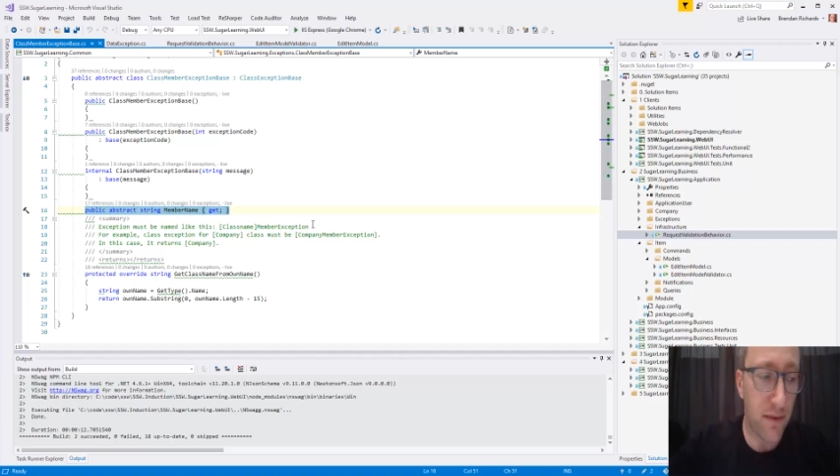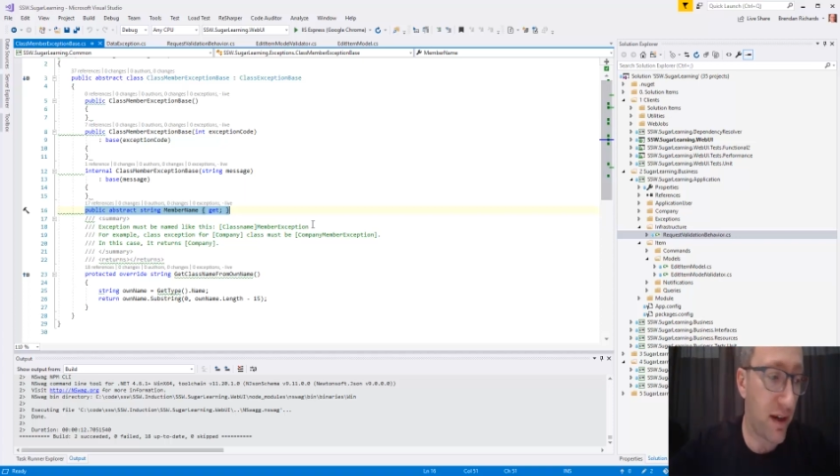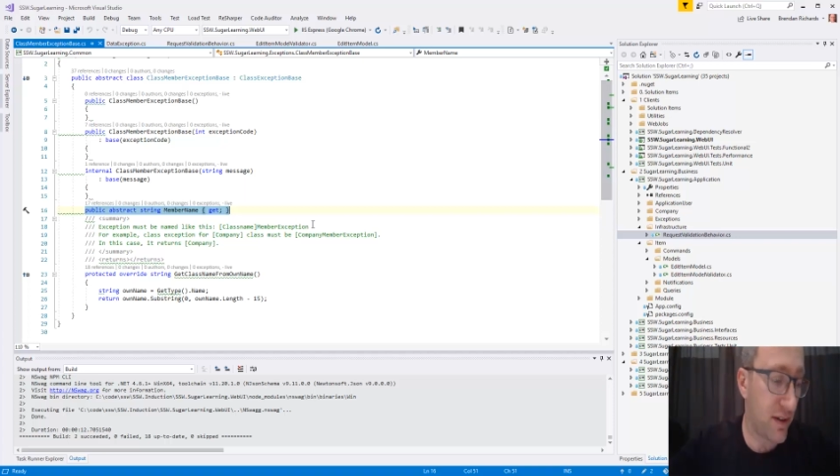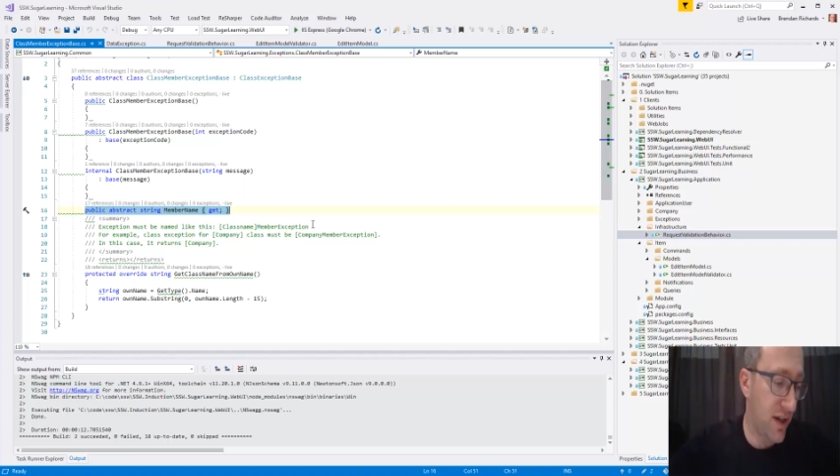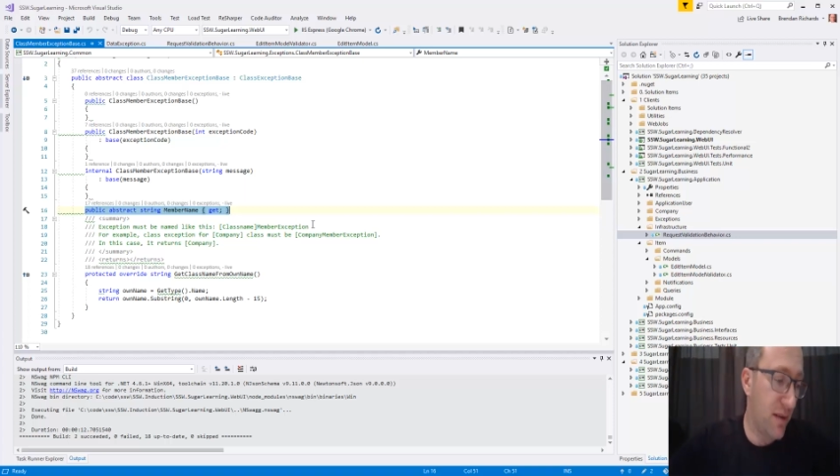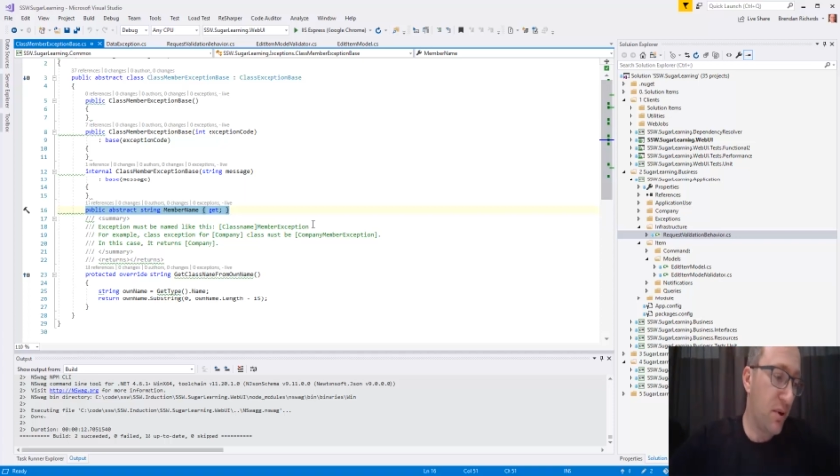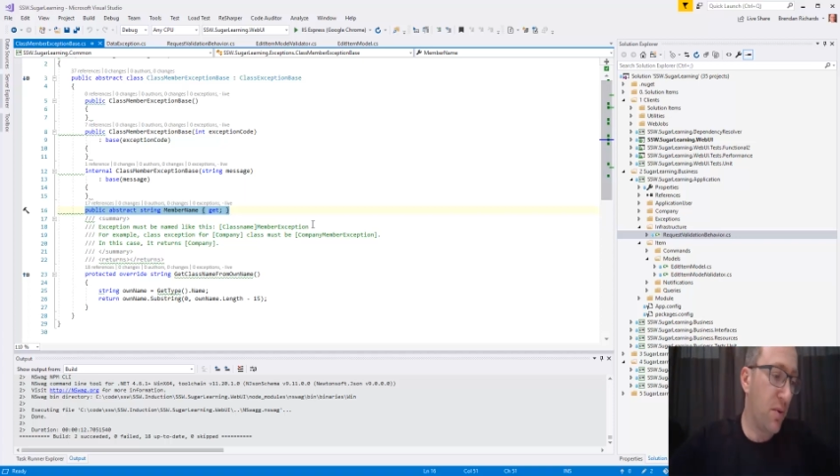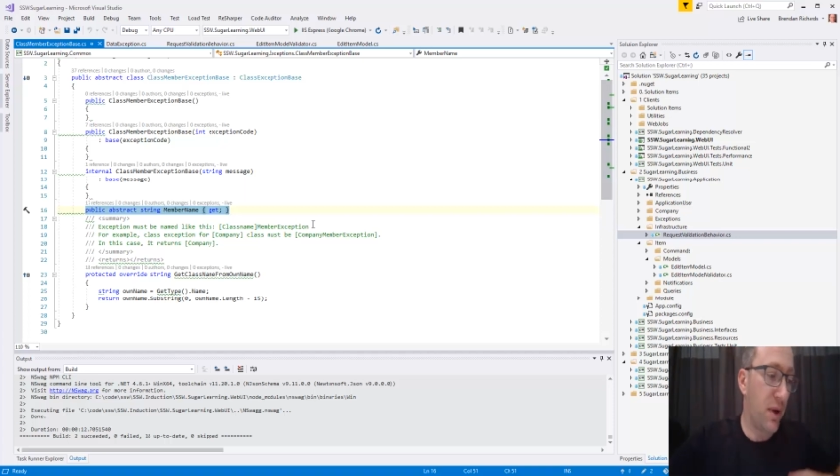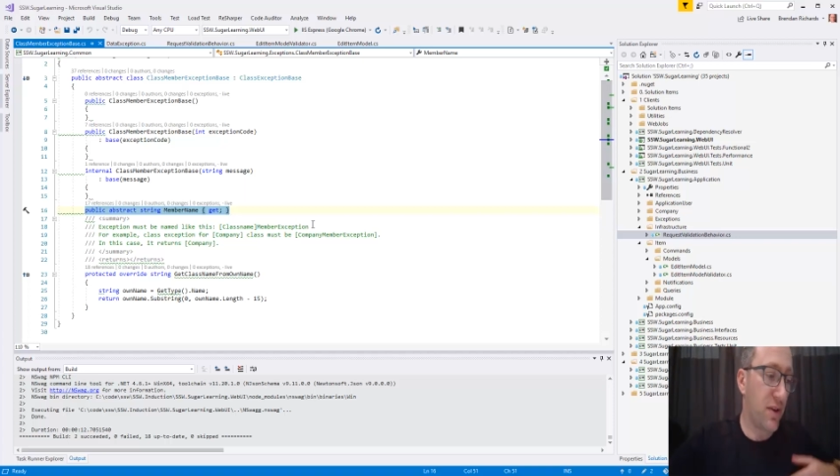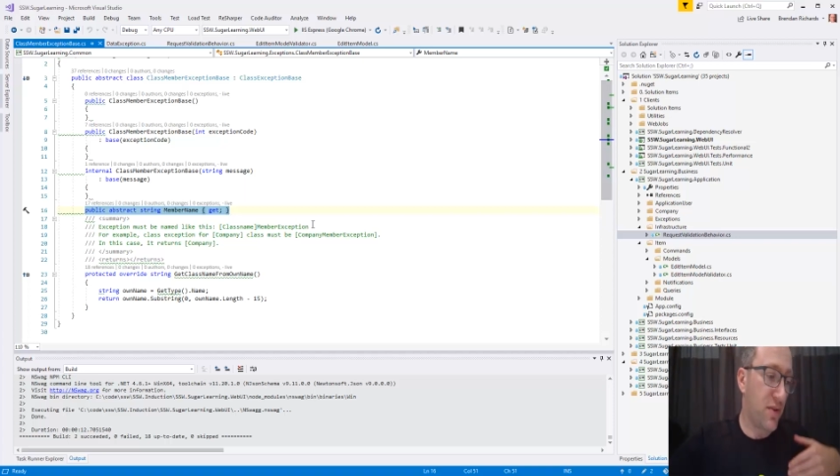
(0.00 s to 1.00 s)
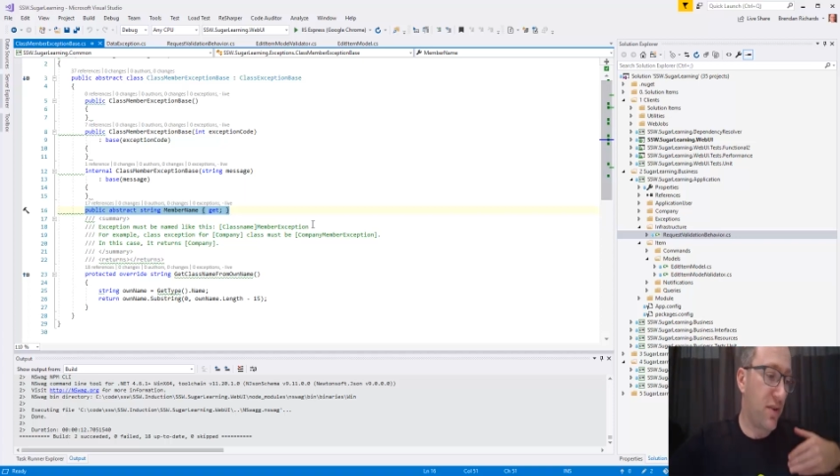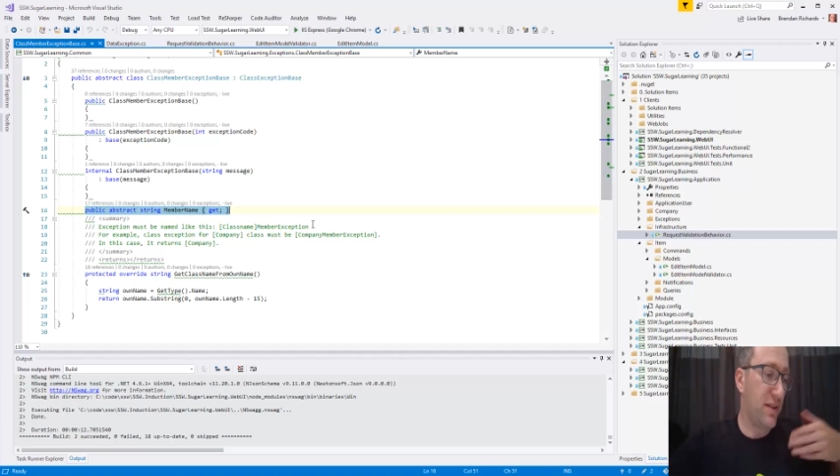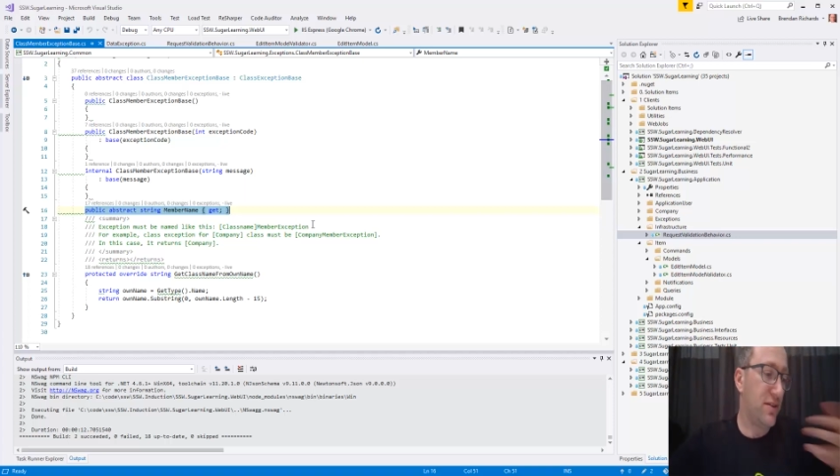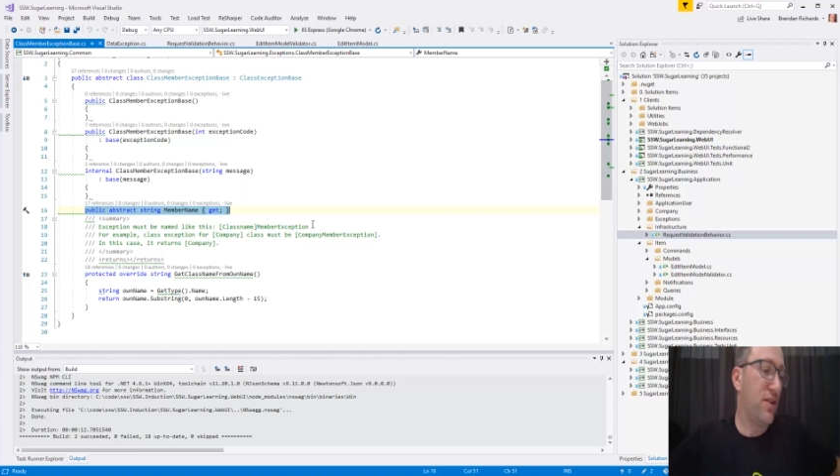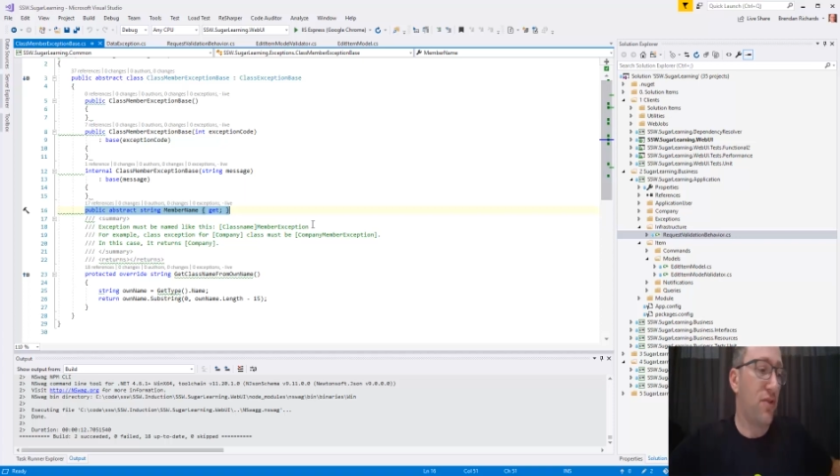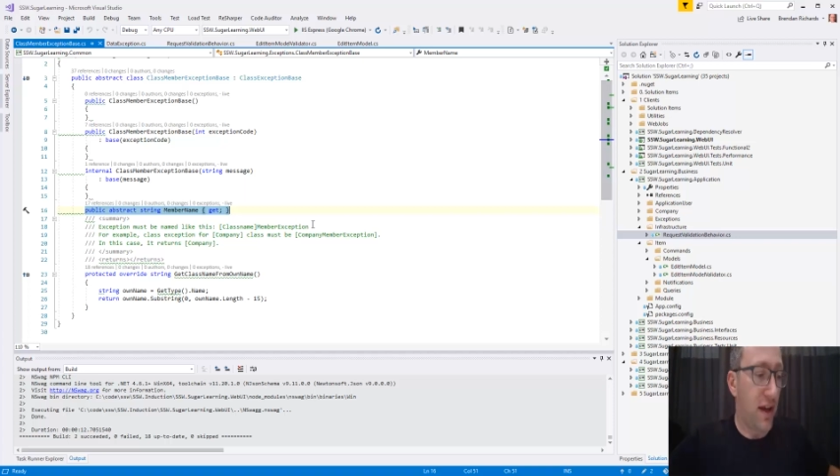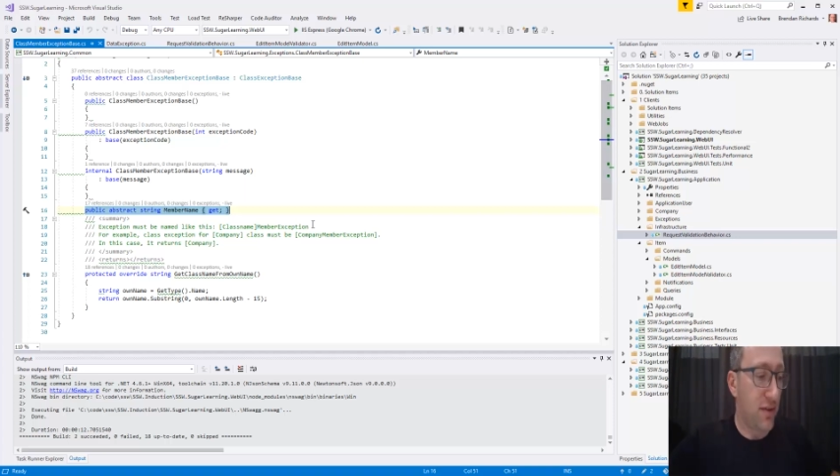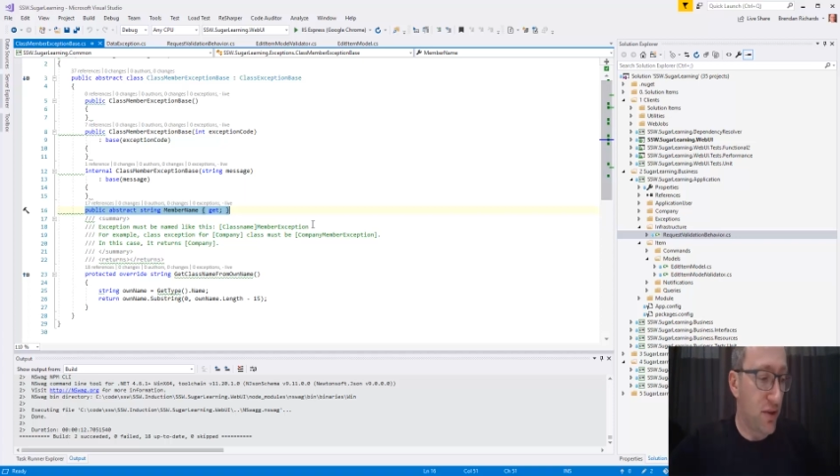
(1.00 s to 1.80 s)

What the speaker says: for example, we're trying to create a